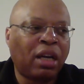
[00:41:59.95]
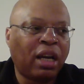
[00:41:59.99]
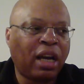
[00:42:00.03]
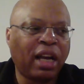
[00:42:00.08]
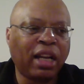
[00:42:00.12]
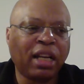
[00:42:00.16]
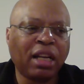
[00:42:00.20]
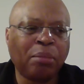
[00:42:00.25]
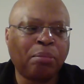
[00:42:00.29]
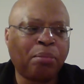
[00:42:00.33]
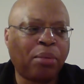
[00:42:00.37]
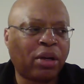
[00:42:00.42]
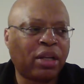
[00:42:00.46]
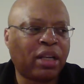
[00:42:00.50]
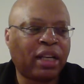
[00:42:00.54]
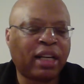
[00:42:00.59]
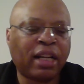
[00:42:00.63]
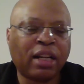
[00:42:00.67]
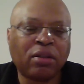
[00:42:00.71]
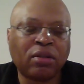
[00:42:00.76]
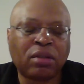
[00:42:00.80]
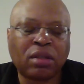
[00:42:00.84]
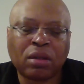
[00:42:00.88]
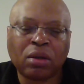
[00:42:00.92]
Anybody
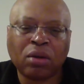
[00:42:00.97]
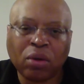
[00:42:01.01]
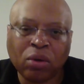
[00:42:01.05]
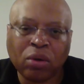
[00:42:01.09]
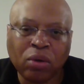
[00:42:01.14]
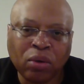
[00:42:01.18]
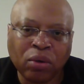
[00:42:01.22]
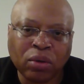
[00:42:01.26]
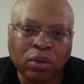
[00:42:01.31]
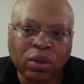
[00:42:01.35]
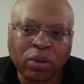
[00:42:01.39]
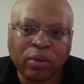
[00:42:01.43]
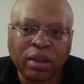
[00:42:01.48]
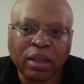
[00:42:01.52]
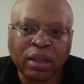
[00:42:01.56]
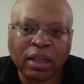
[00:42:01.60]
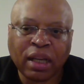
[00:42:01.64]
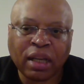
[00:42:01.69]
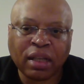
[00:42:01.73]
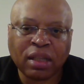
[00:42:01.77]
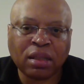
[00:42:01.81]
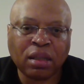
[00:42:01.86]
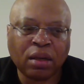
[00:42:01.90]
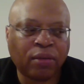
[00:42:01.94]
else got caught doing
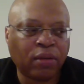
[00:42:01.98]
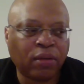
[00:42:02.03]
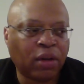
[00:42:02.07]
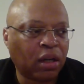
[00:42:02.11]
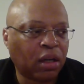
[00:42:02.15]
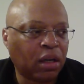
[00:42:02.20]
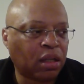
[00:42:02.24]
that stuff.